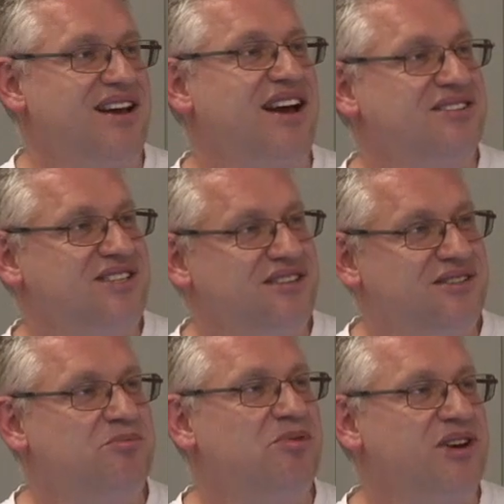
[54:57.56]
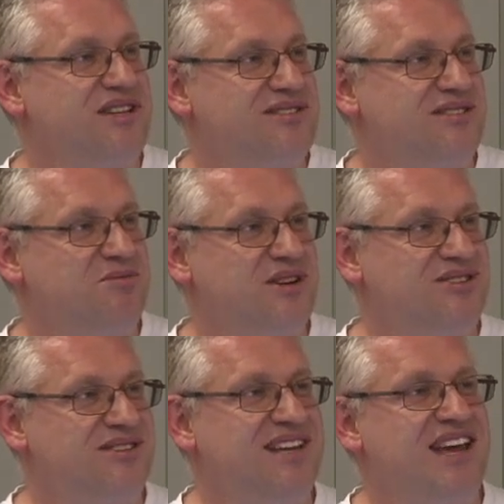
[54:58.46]
until the point where
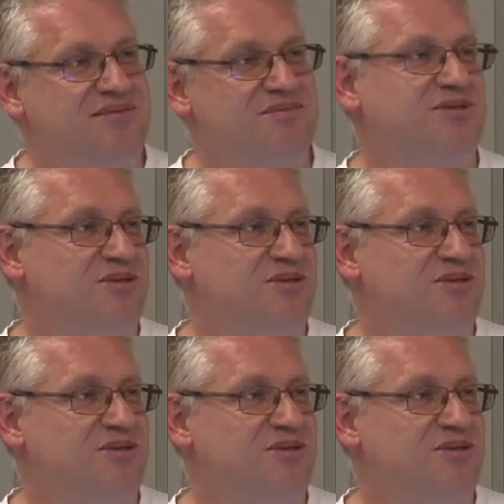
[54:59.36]
the game